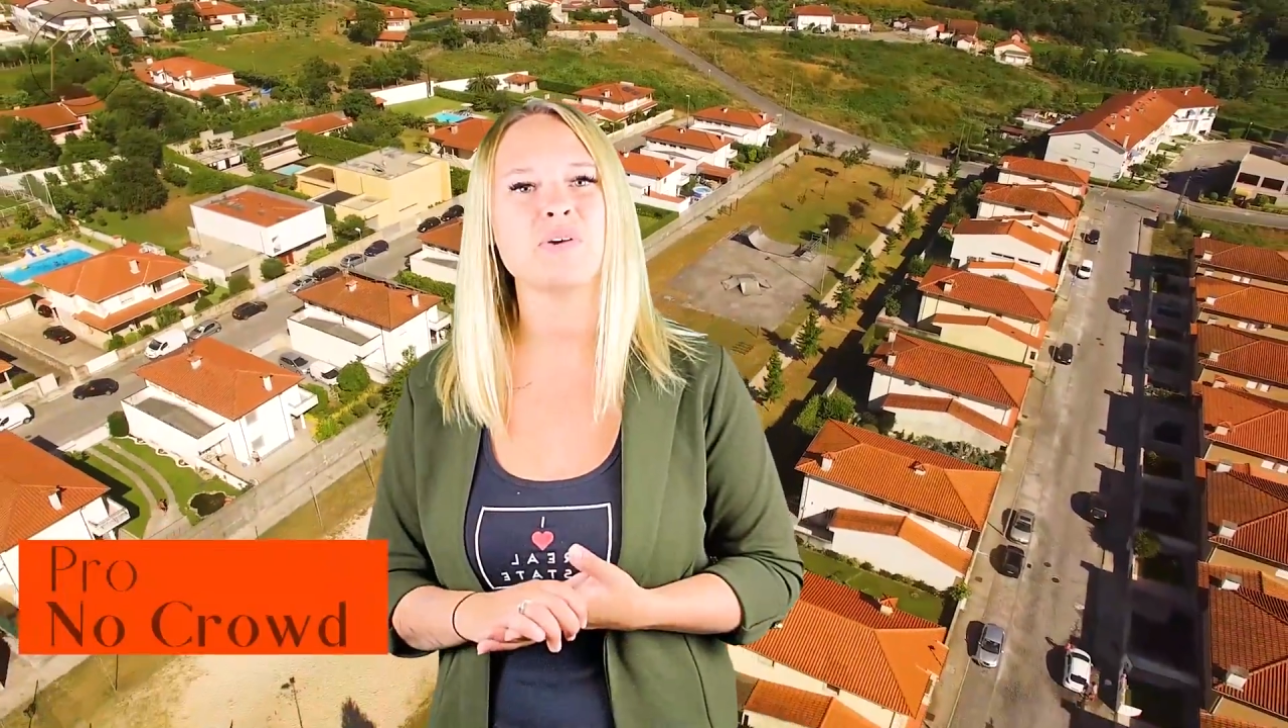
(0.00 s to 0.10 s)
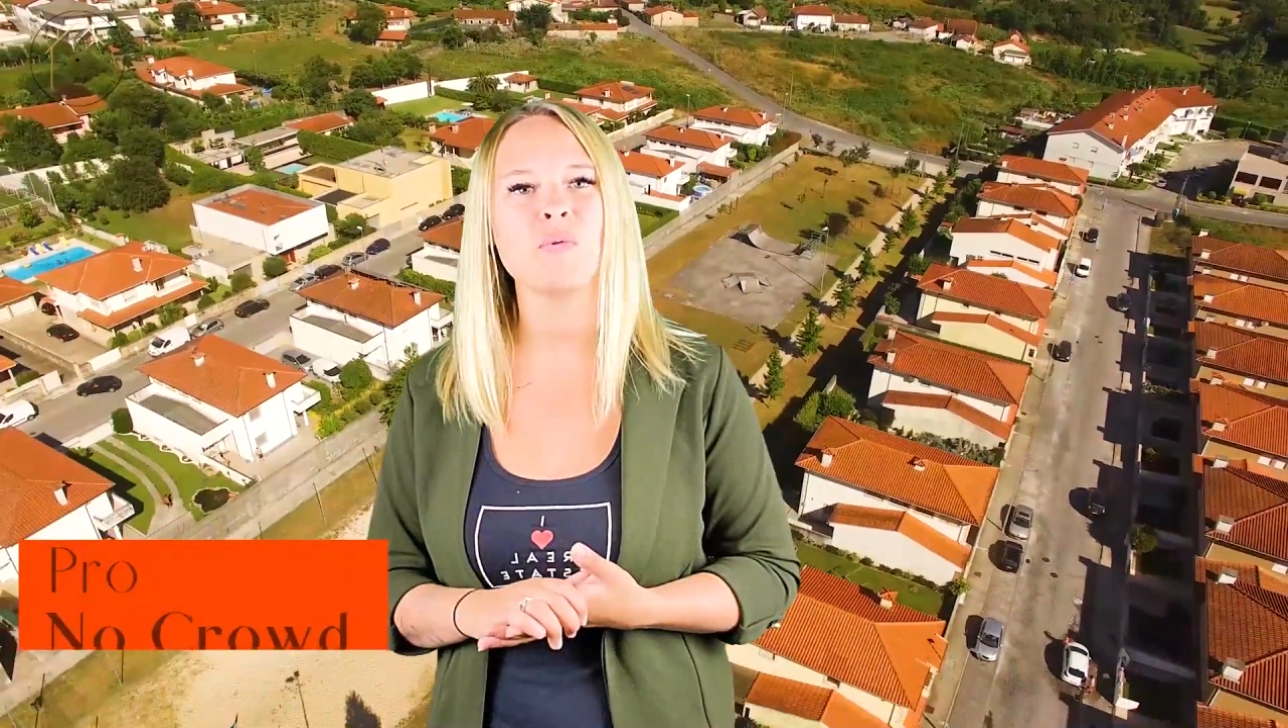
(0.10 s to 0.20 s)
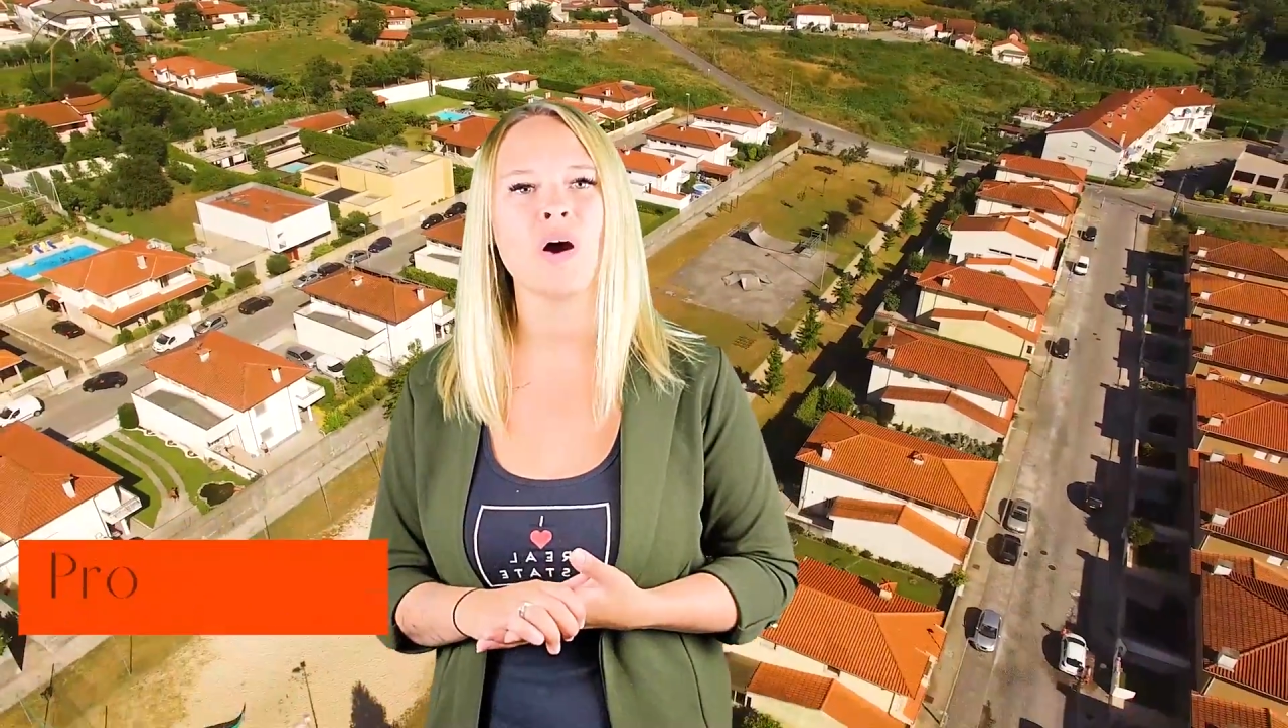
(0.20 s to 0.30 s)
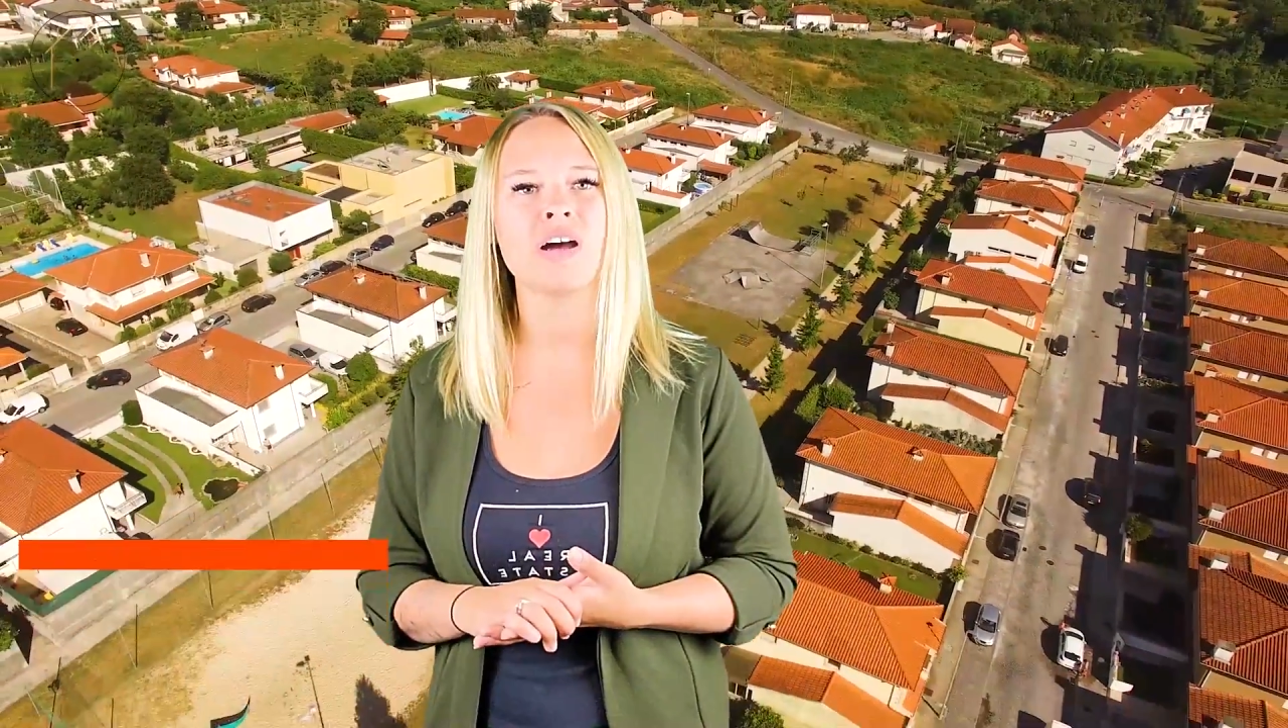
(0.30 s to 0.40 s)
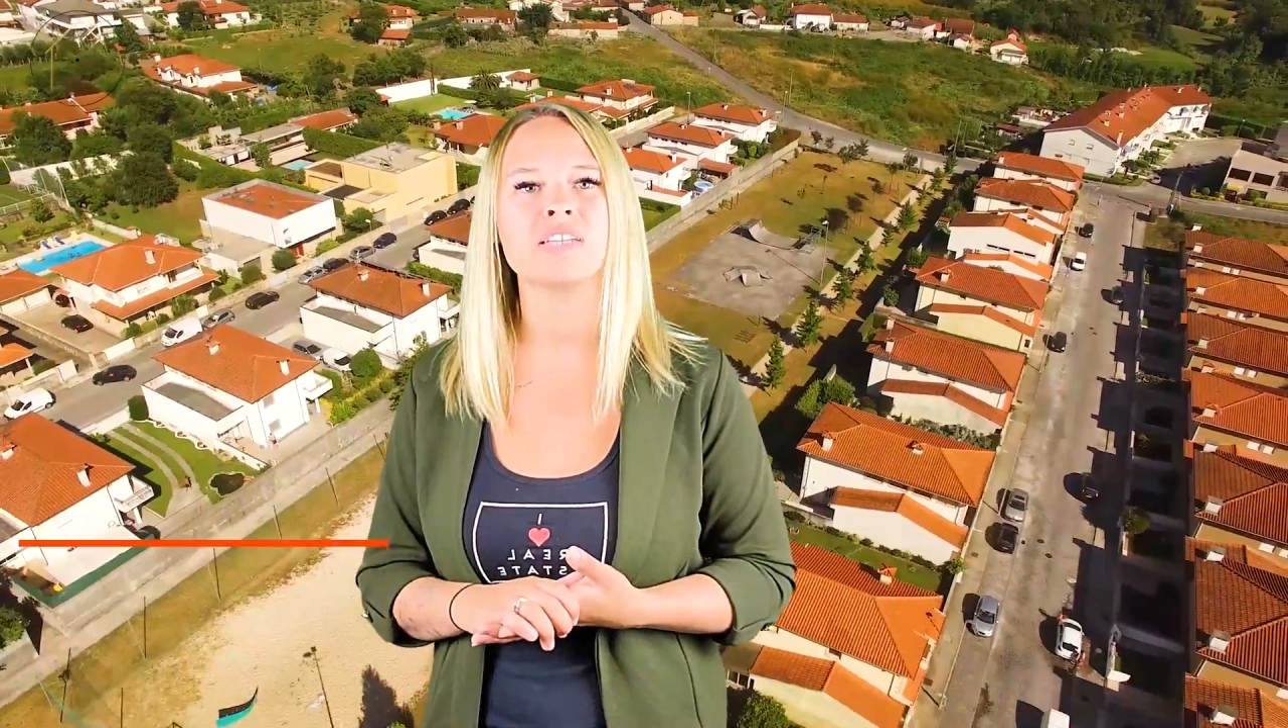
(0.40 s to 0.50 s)

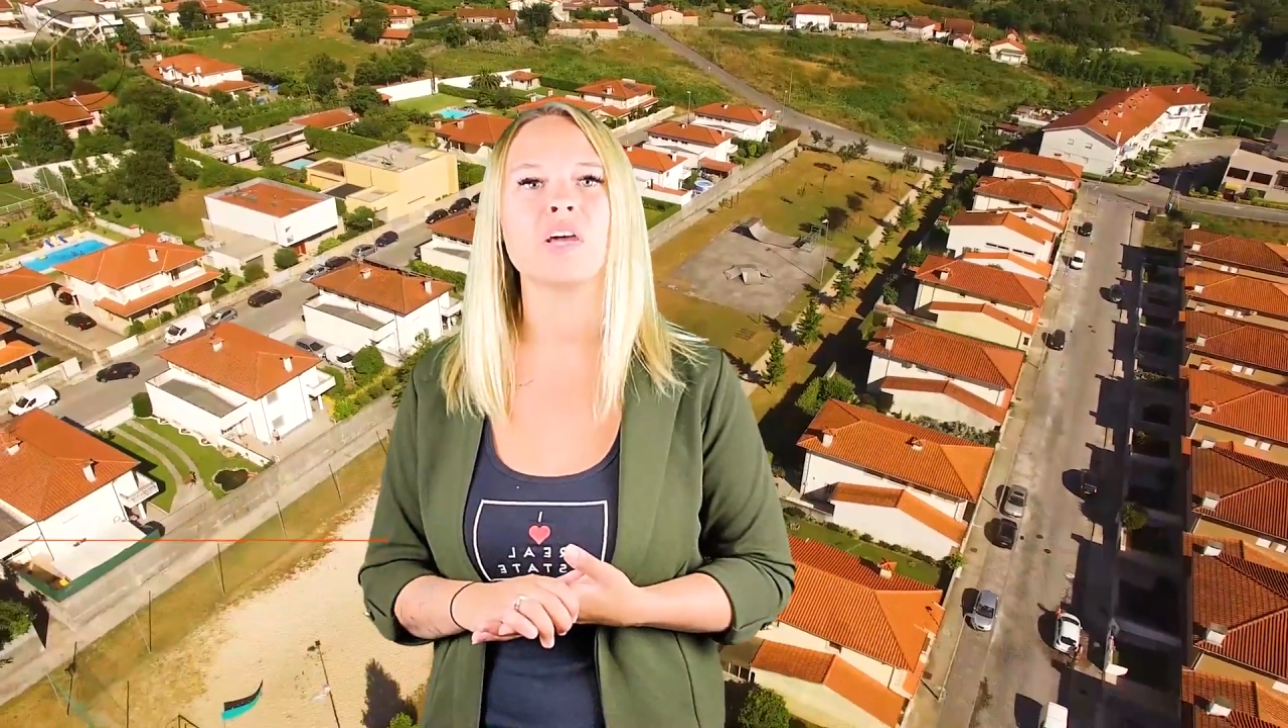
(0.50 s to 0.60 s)
want